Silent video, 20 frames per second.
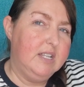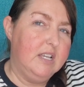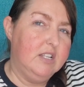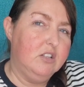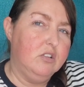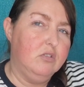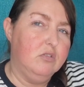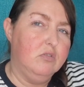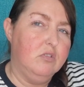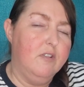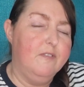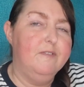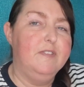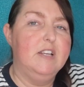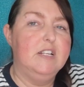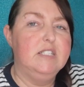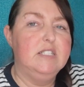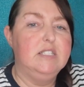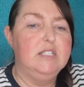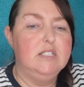did love
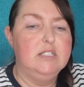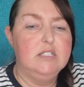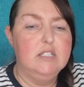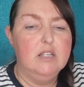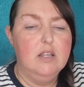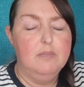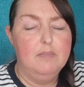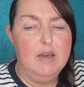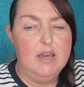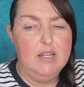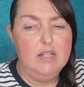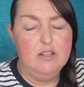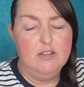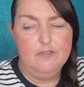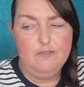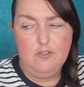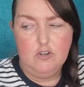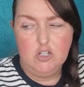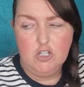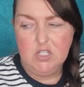this season of Married
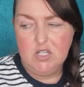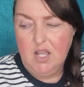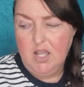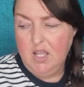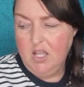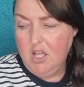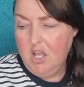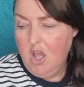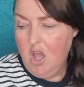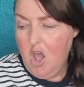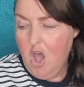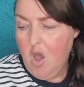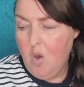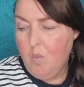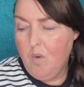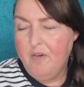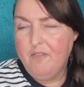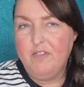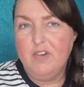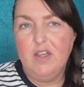at First Sight.
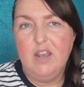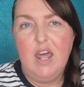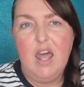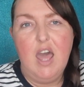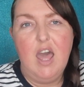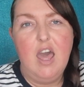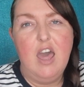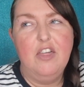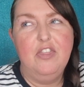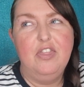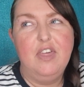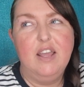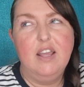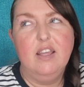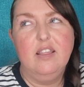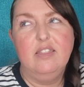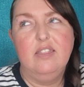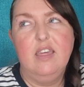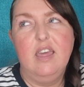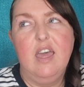However, I
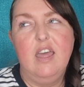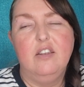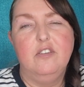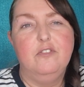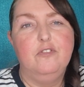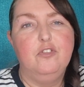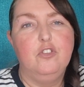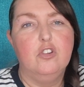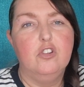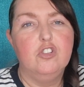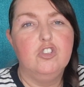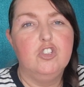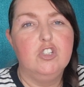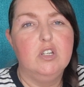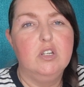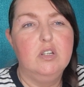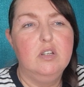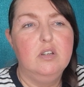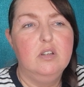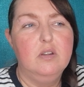think that in
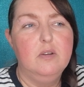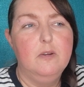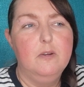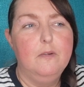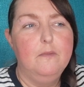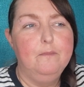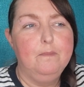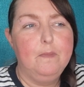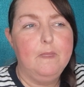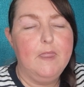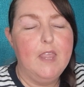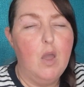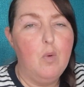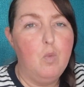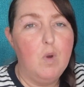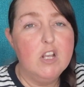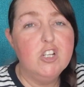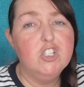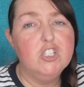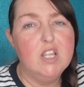future, I
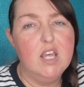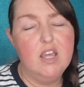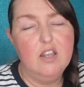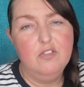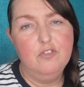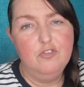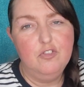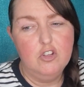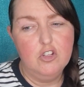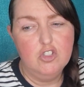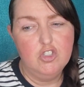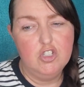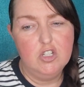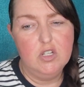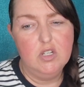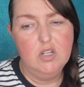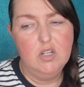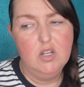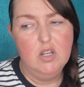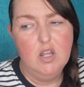wish that in
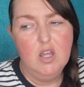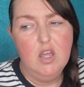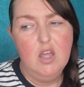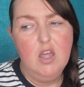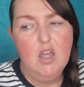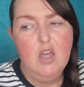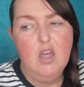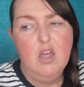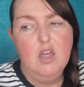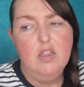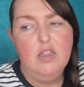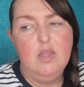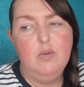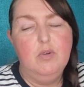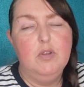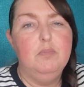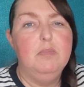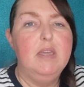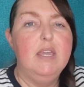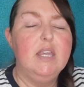future, they
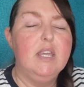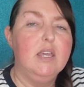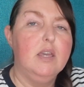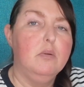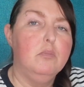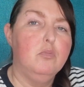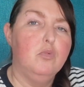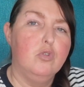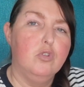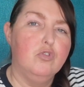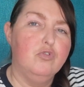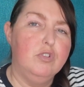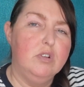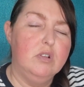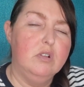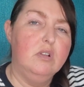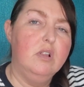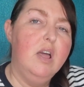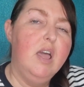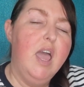would make it more
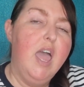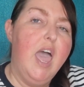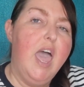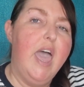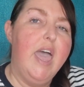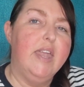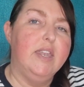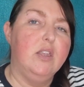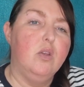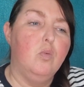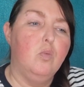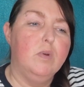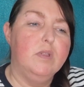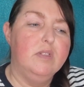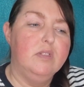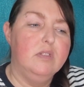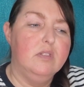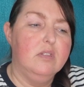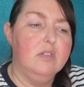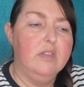real. And
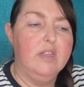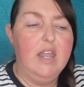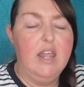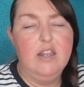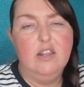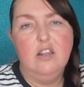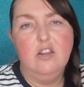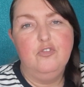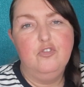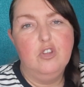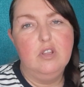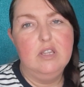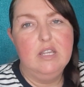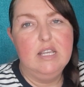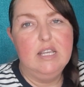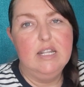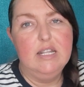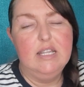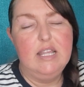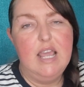when they're interviewing
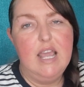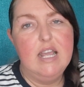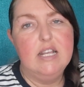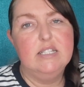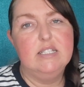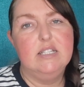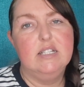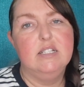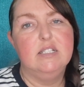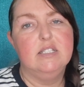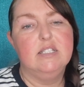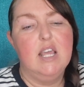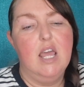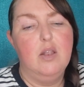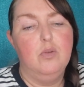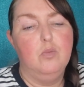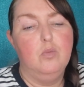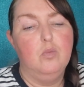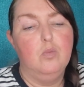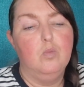the contestants
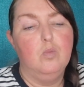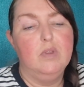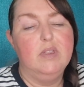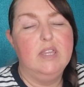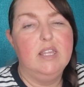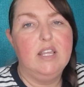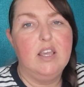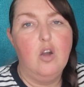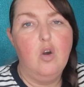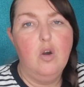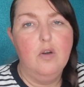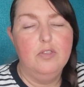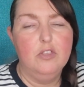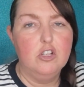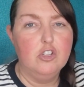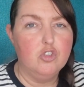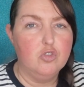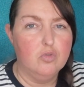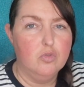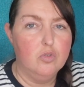and when they get on
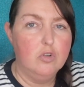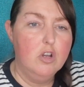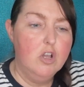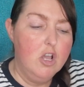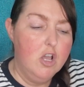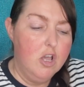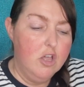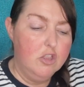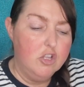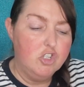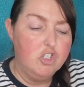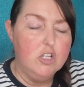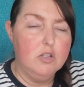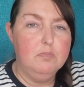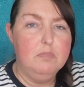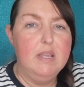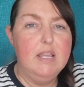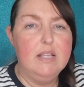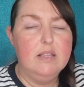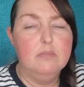the show, they
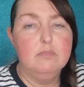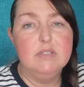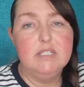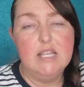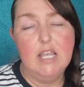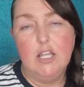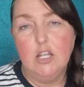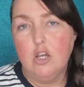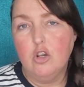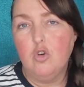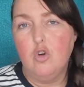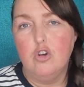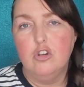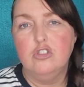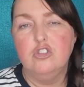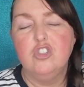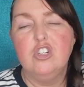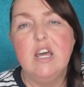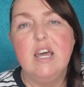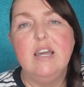should make them sign a
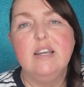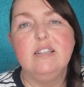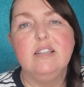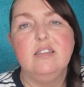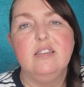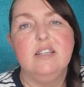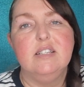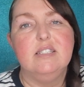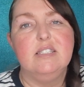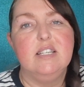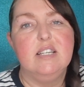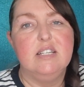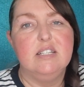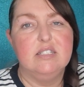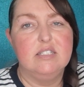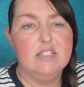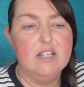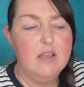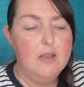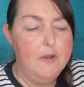contract that
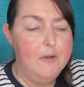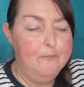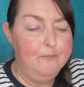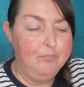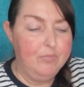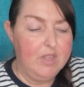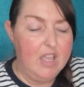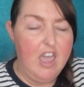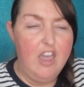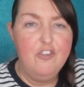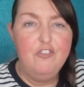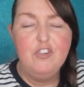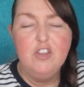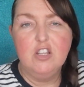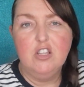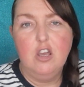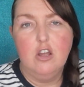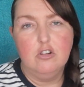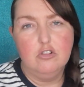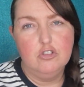says, if
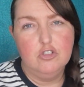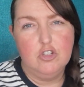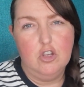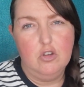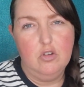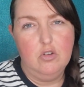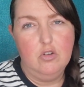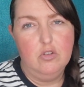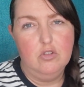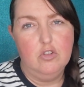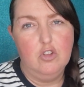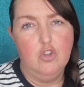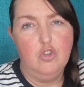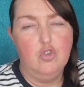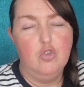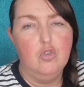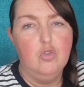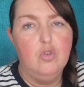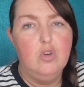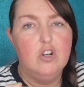it turns out that
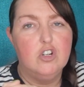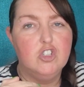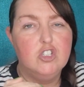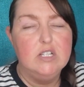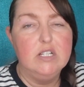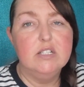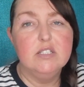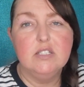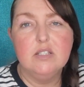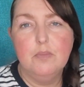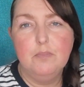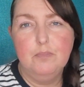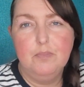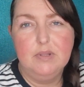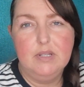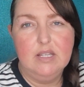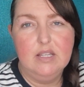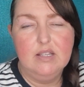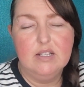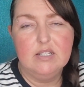you are seeing
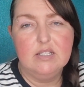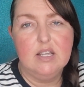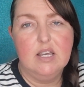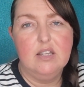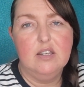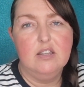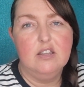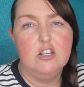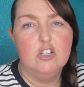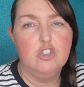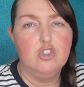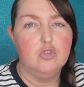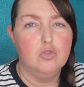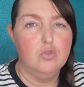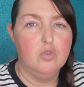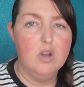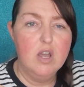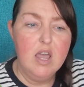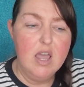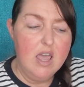somebody at the start of the
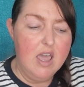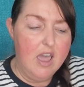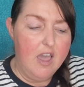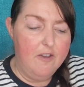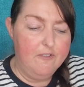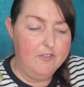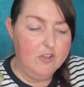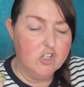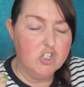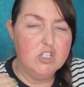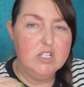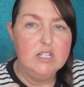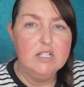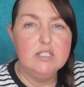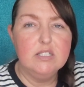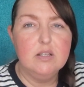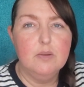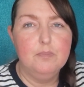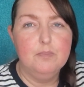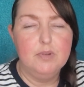show, if you're
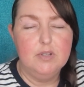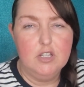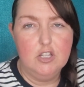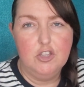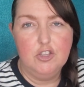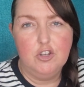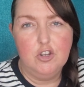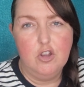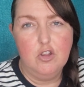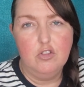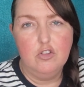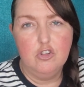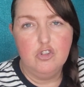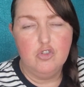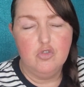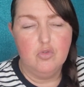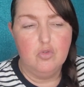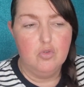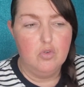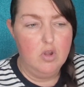seeing somebody throughout the
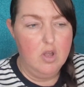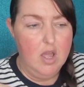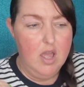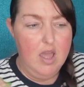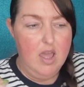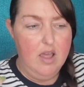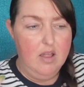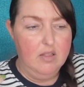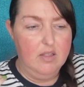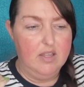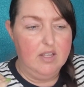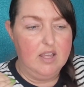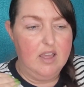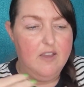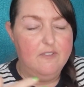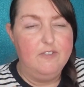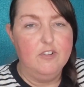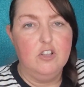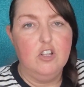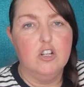show, like
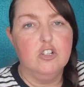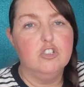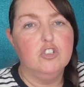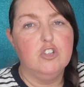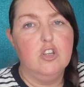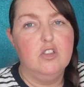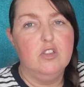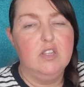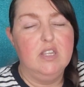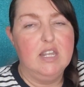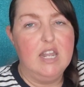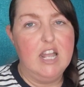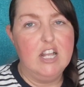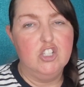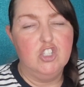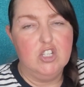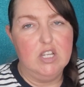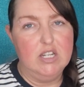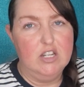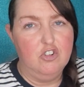if it turns out that you're
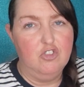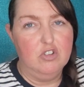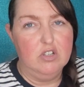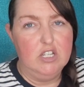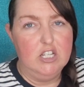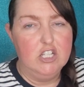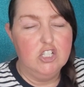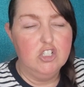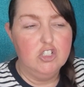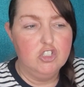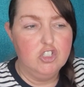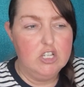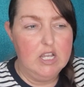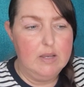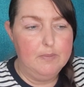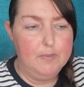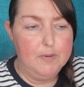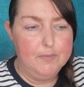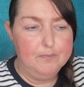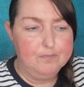actually in a
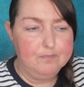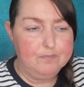relationship